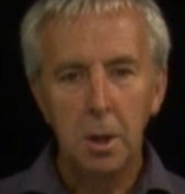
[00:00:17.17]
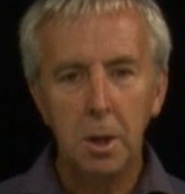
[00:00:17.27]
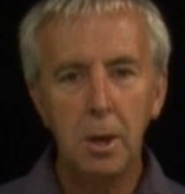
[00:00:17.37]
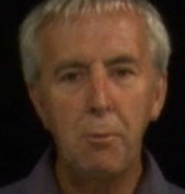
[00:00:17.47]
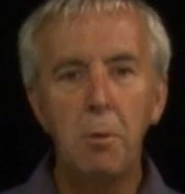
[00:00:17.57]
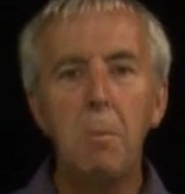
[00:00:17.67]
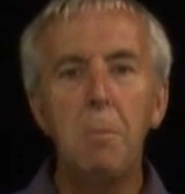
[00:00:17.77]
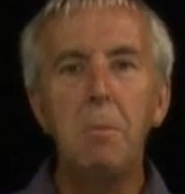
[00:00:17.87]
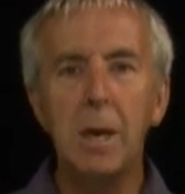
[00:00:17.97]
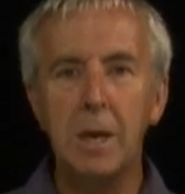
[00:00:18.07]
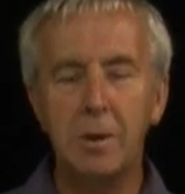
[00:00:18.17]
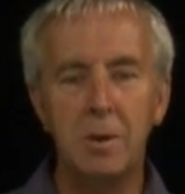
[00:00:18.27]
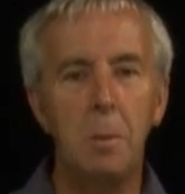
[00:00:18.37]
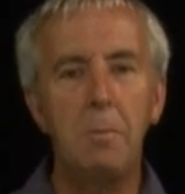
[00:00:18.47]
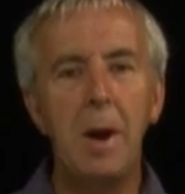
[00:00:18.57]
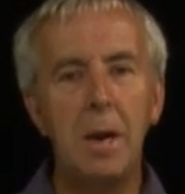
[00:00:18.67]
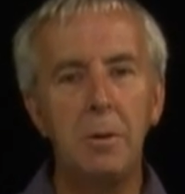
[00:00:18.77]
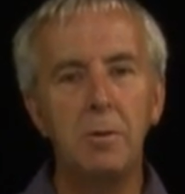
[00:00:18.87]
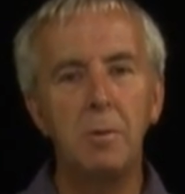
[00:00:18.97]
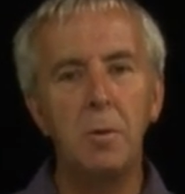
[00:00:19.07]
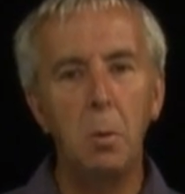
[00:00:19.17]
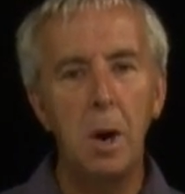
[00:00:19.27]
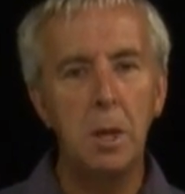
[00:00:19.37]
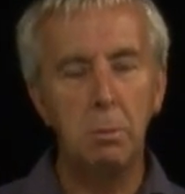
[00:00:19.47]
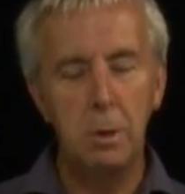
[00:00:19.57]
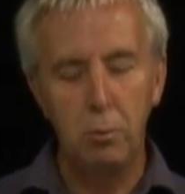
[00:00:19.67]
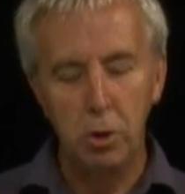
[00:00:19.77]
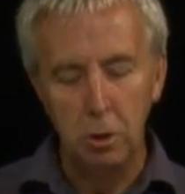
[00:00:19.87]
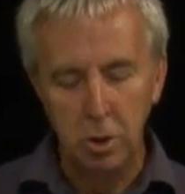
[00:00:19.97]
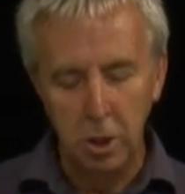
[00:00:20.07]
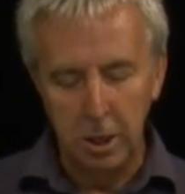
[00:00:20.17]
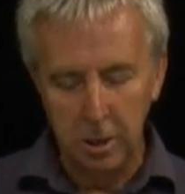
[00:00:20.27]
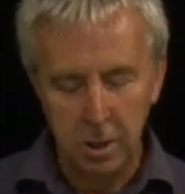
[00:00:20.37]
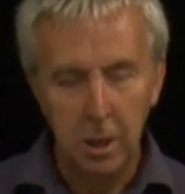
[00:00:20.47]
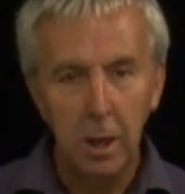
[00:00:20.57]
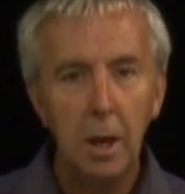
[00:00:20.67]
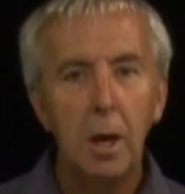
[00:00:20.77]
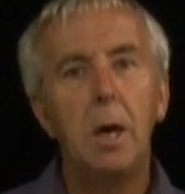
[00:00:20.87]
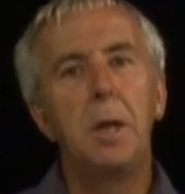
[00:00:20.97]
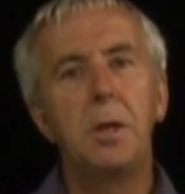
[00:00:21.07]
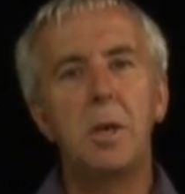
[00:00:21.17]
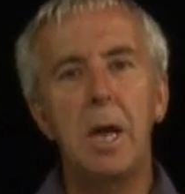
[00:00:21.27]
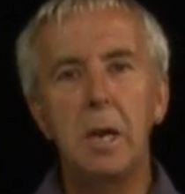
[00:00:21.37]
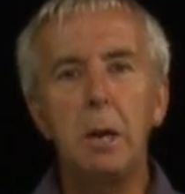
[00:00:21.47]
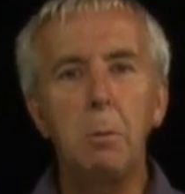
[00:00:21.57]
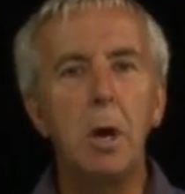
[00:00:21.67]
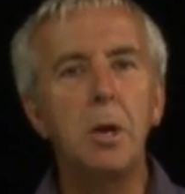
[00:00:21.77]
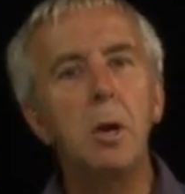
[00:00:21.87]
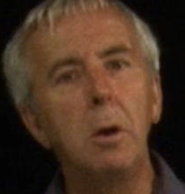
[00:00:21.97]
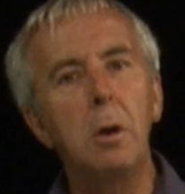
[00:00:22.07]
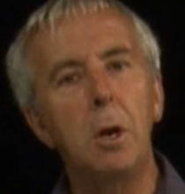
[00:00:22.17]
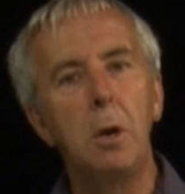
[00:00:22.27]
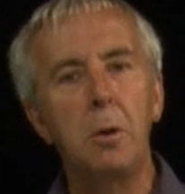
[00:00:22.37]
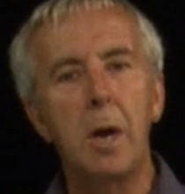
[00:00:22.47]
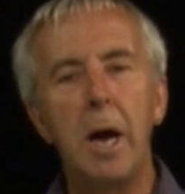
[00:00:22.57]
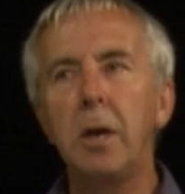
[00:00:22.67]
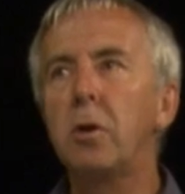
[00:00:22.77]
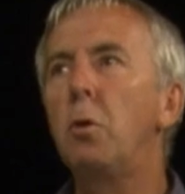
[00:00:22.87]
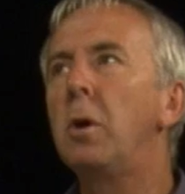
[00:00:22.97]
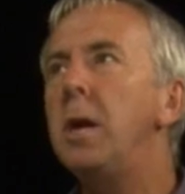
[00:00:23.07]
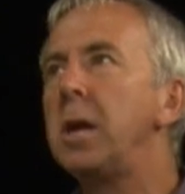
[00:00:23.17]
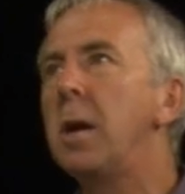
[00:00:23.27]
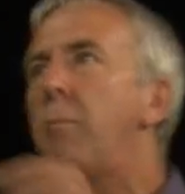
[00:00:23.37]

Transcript: a different mix or balance of the way that we produce things. And the technique we're going to look at is called linear